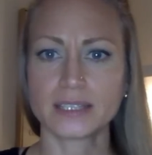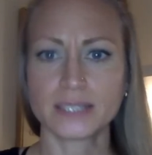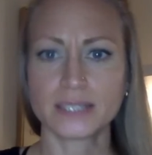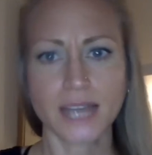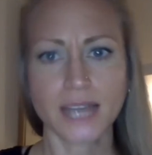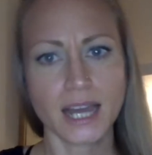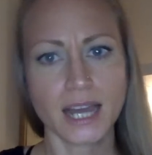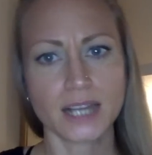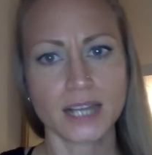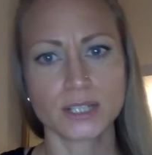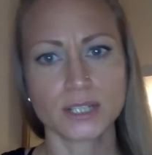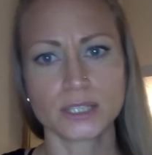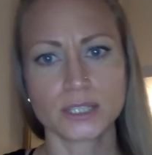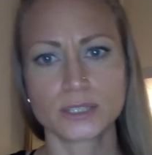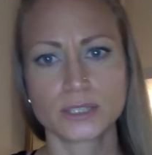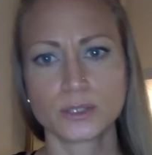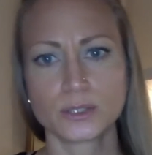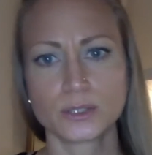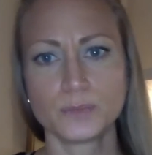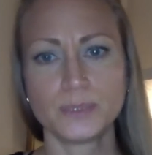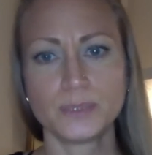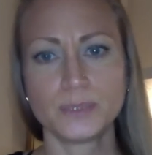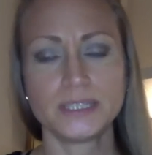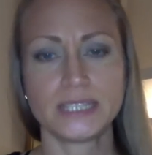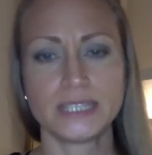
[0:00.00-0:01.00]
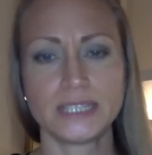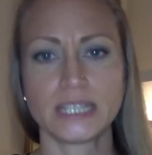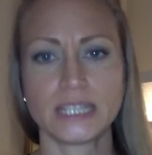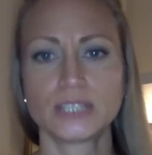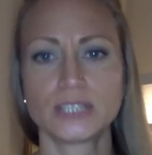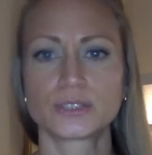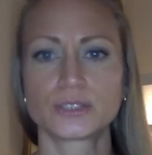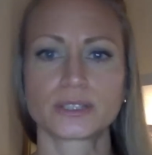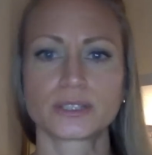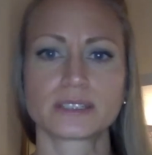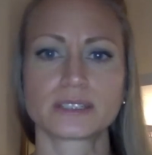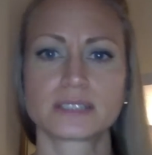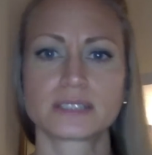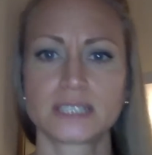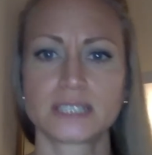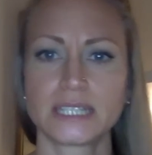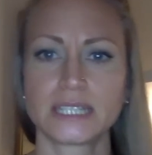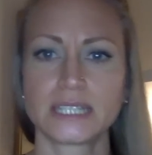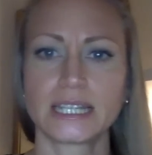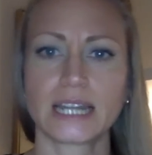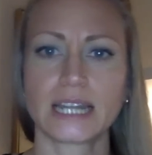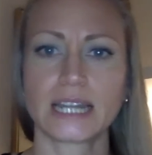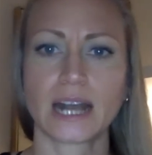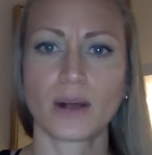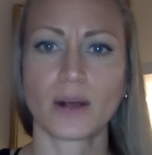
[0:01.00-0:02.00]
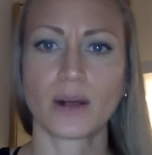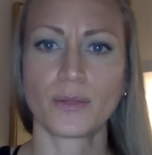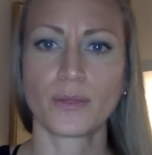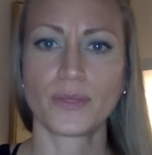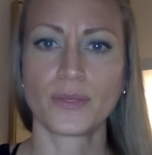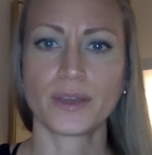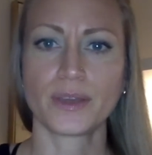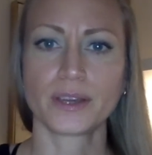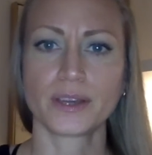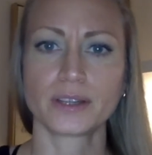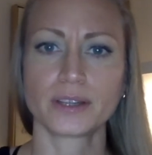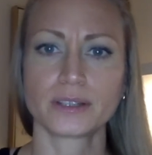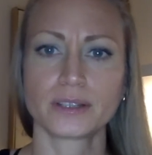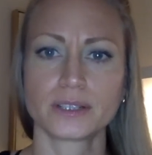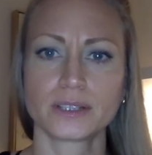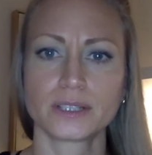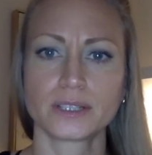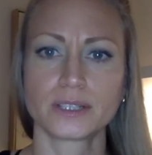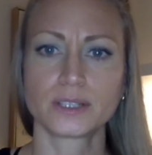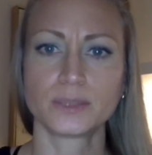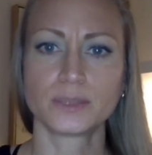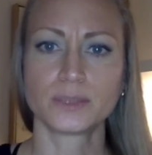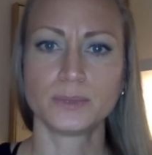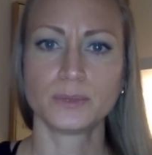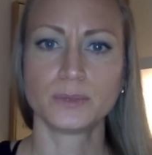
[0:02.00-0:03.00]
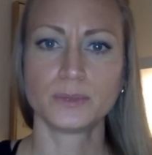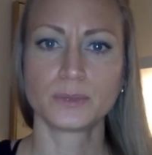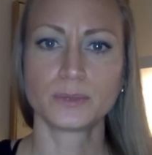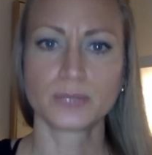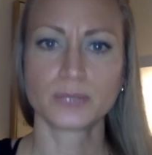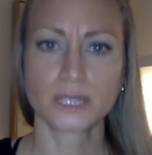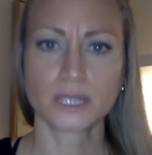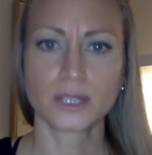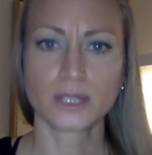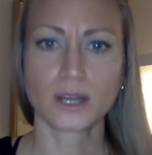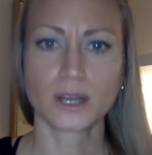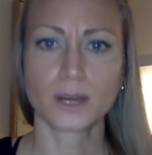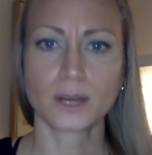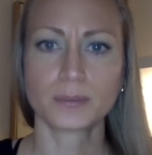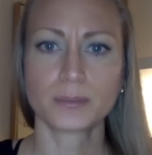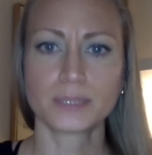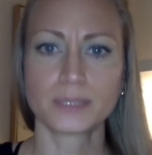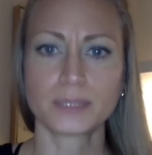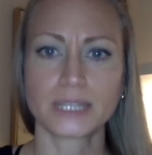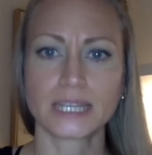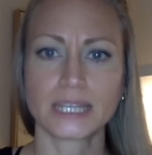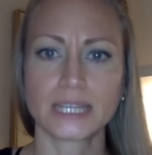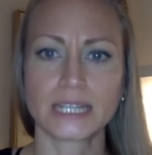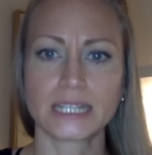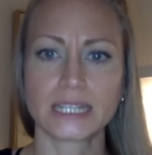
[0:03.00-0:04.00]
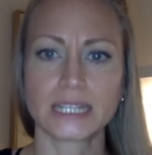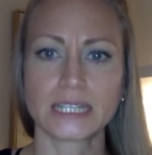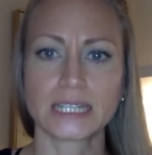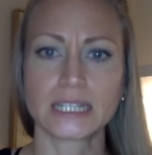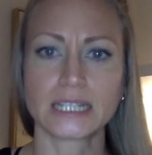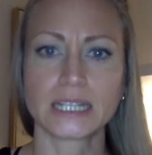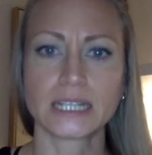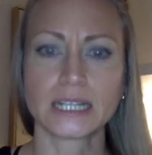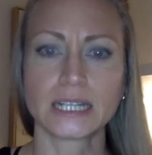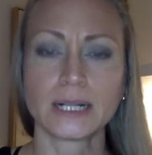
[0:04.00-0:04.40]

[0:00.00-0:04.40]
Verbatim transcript: yeah, it could be dangerous to get out there. It could be really complicated.